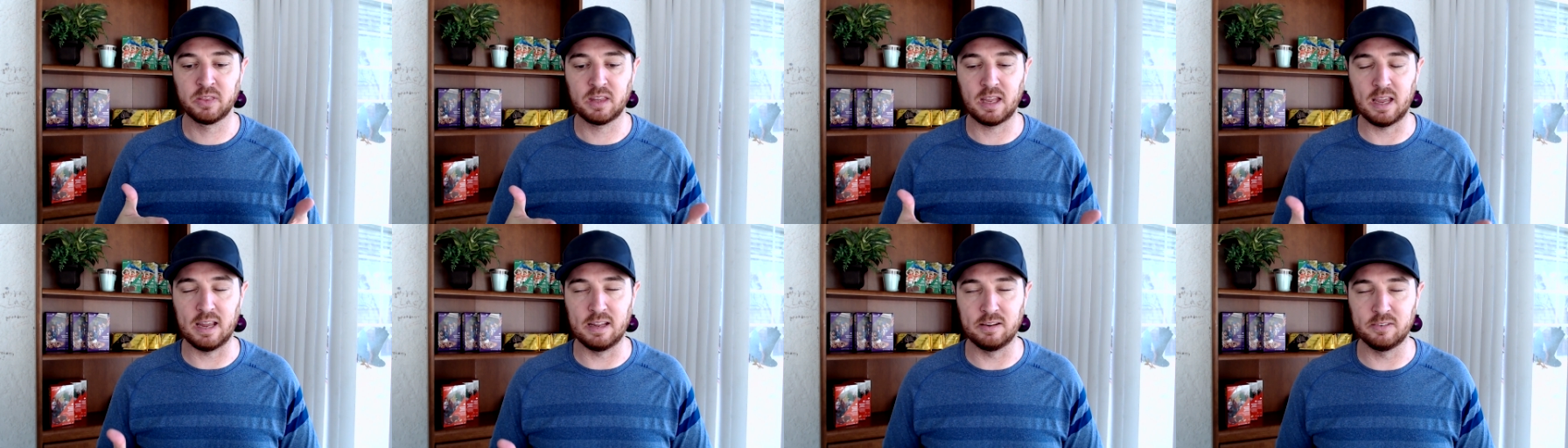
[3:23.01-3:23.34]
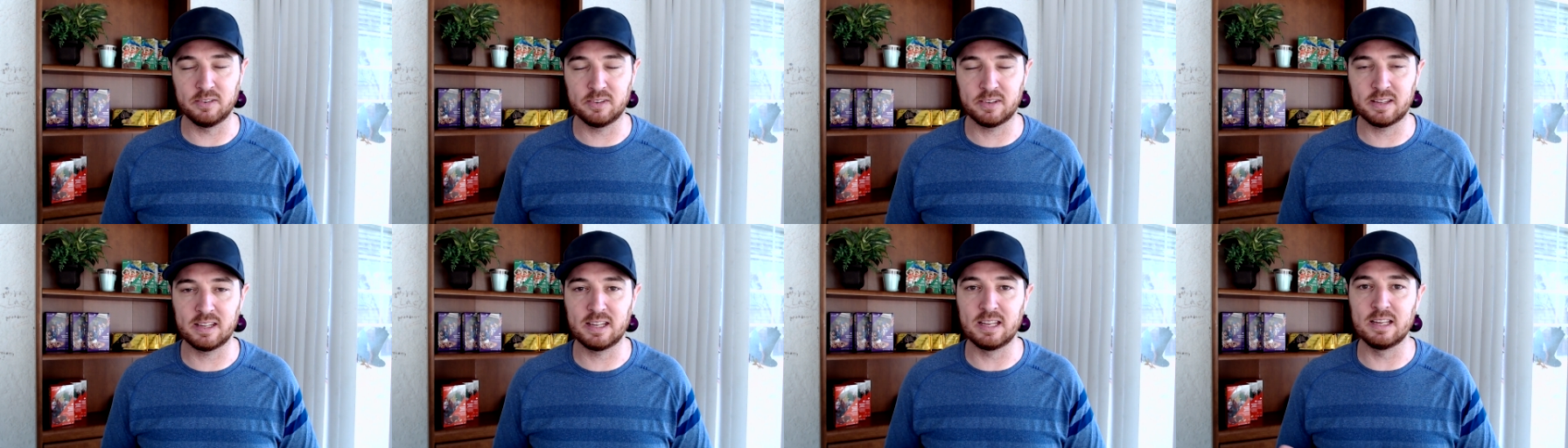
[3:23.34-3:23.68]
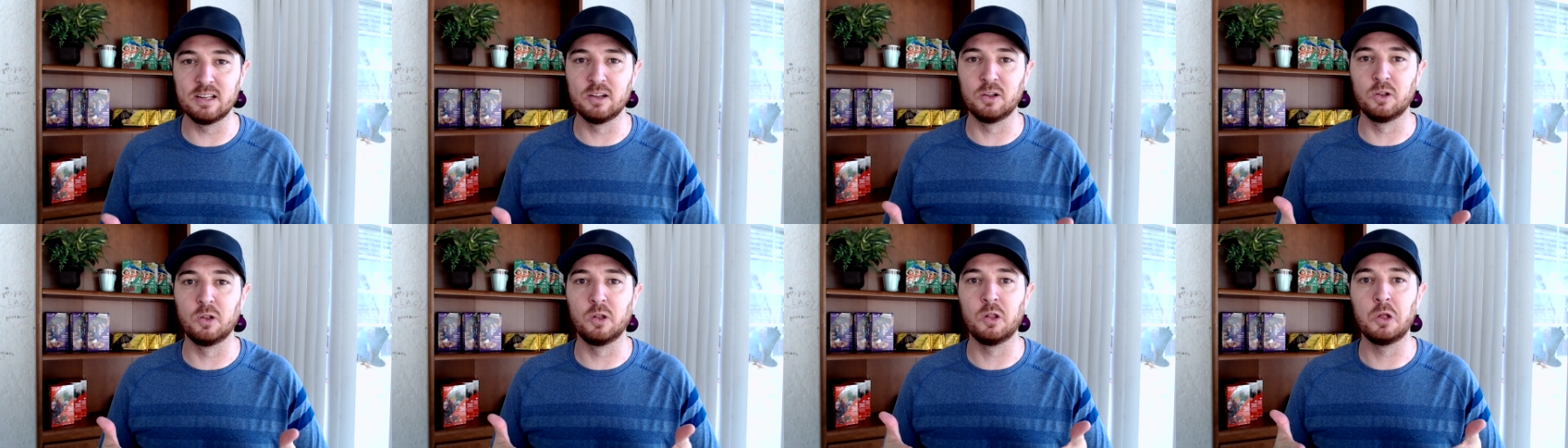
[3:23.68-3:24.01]
a
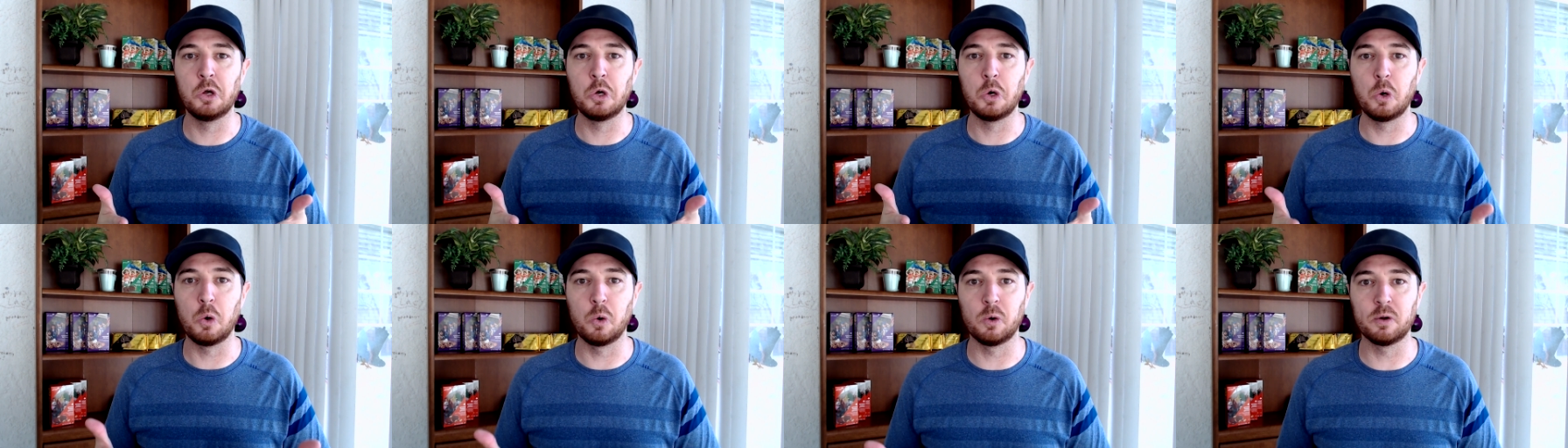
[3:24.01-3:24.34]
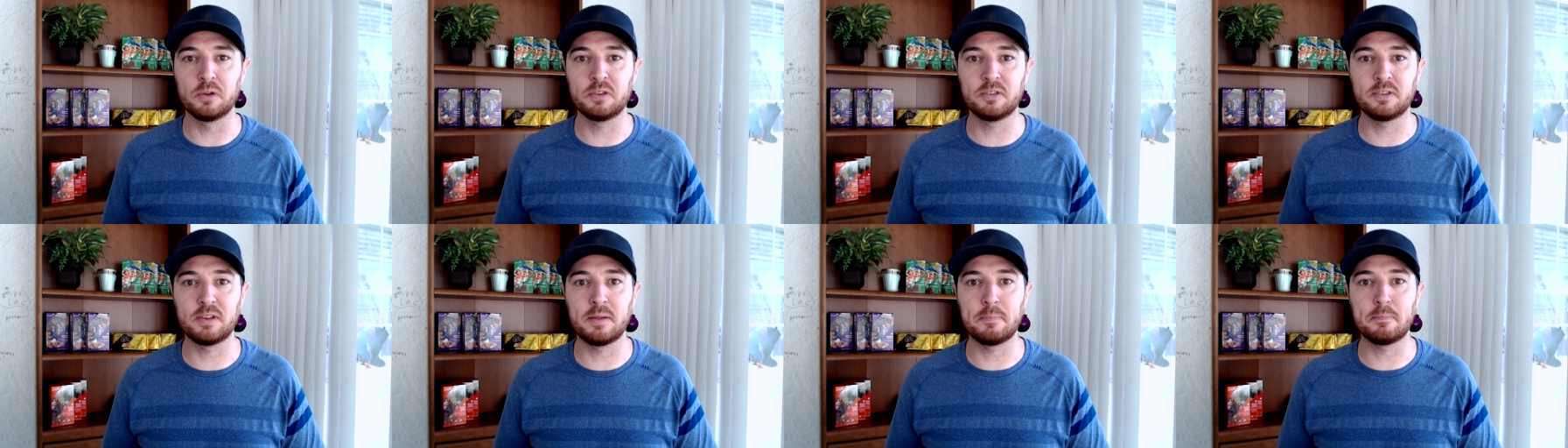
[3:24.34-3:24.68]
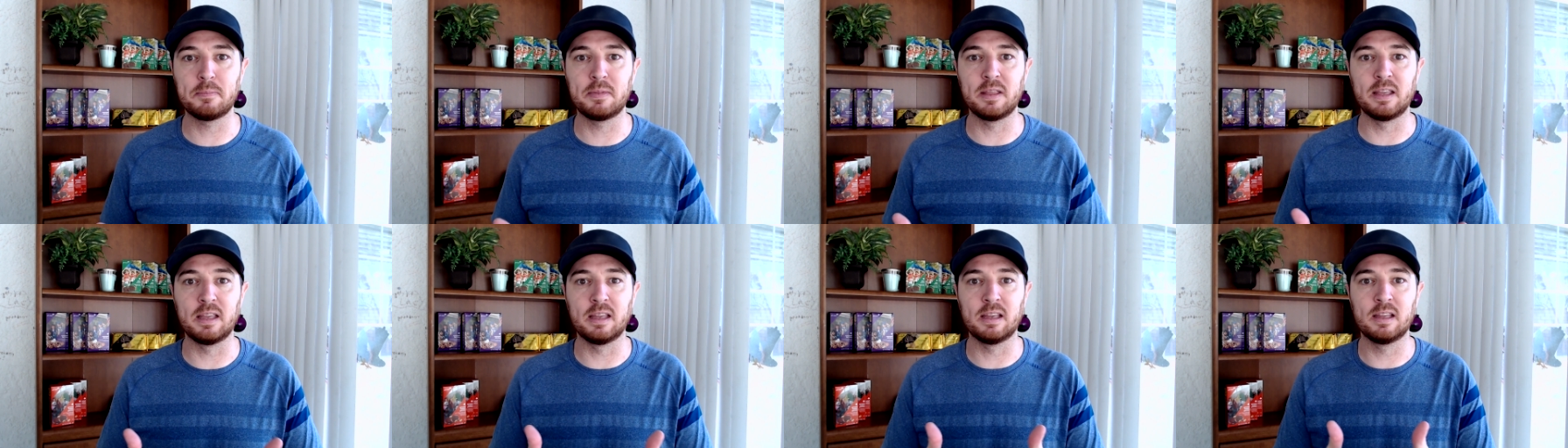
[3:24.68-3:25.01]
skill or
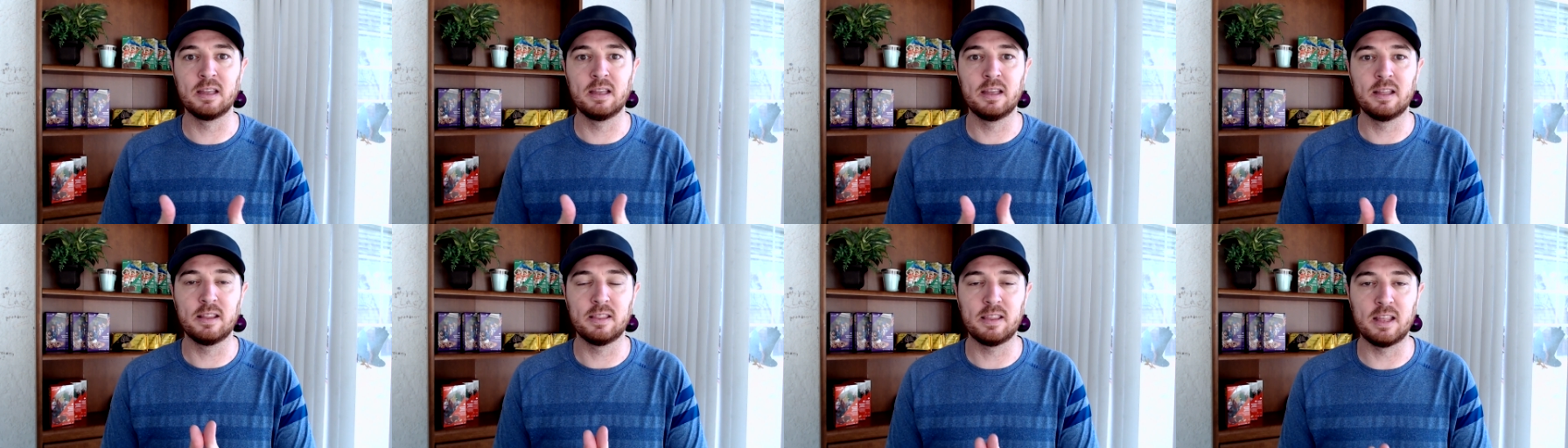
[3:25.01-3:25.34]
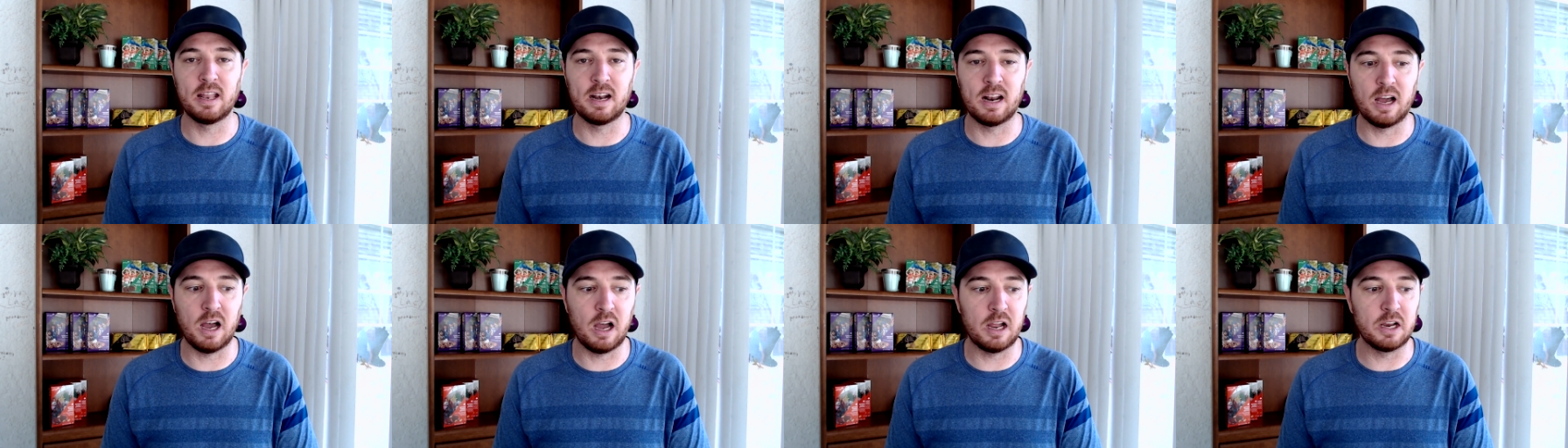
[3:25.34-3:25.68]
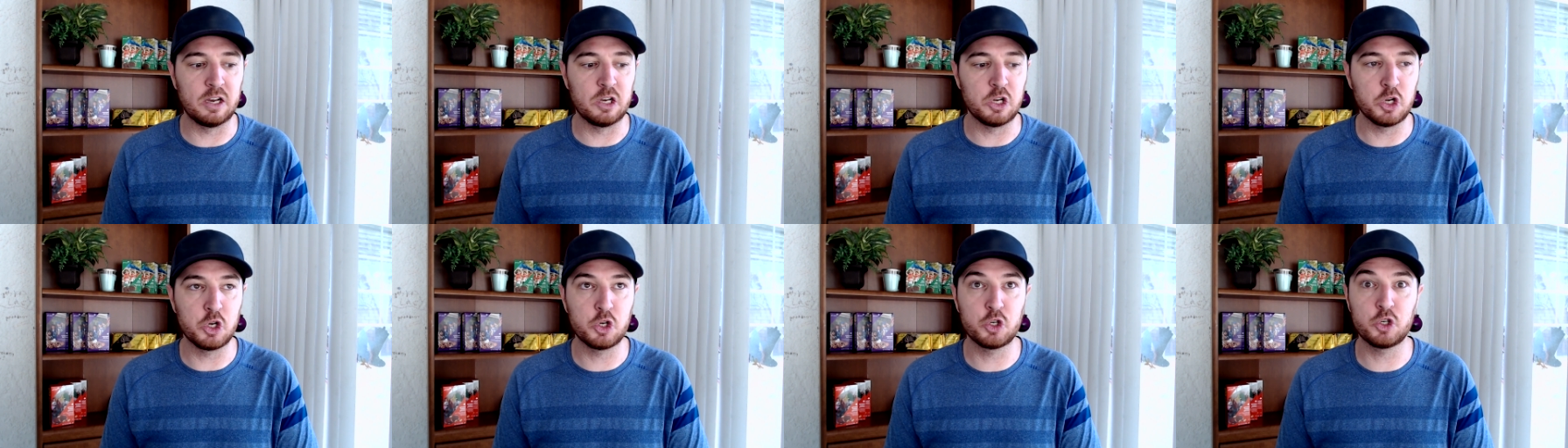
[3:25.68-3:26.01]
something that
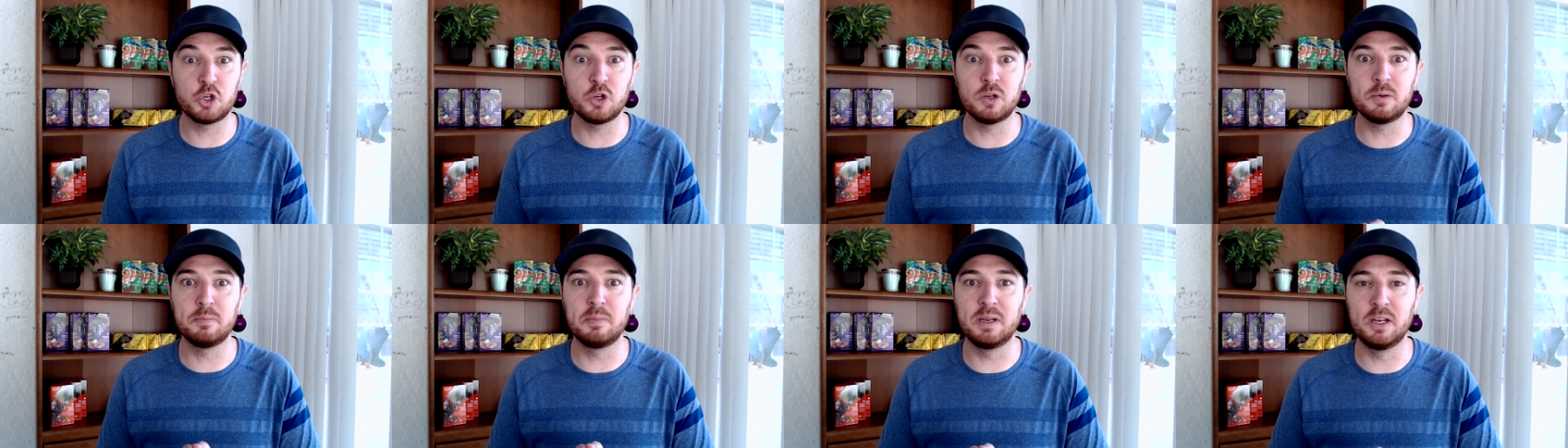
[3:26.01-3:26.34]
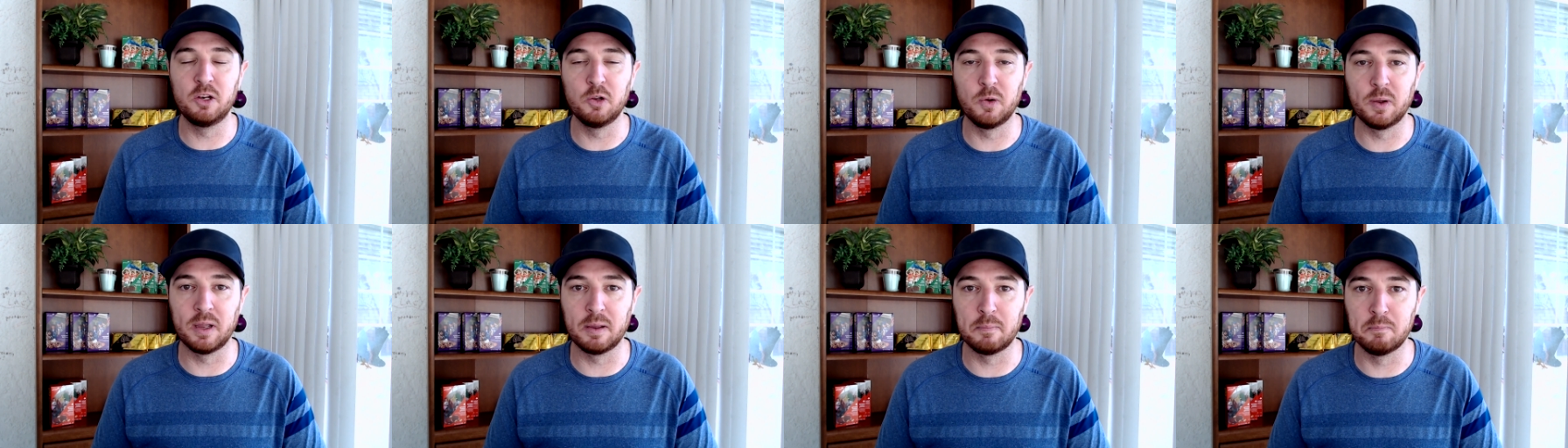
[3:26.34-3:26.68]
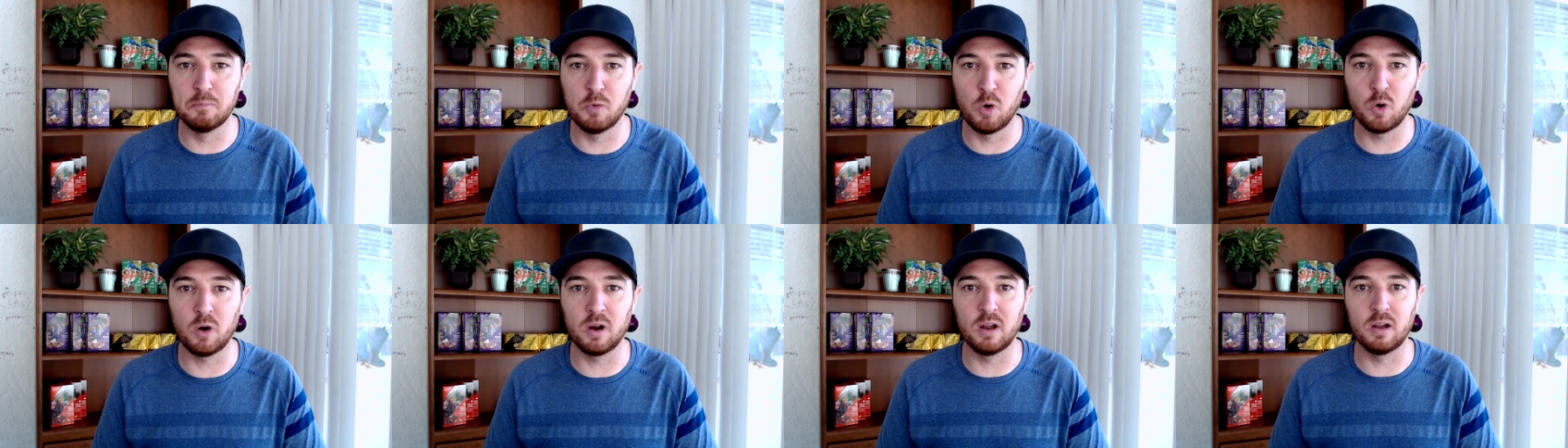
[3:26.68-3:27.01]
I should be doing
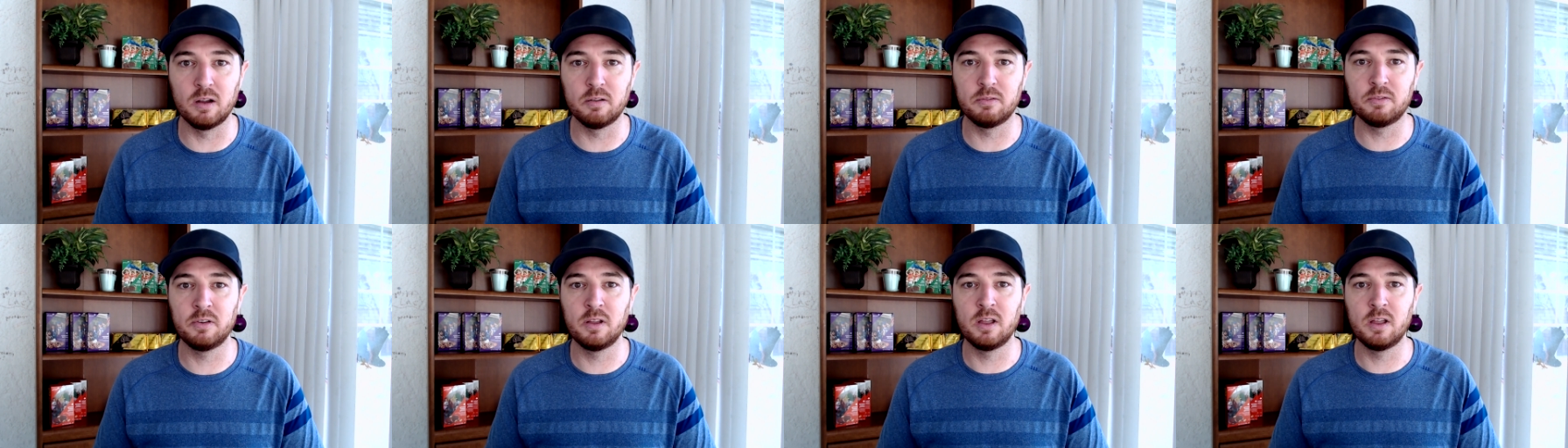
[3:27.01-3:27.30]
more of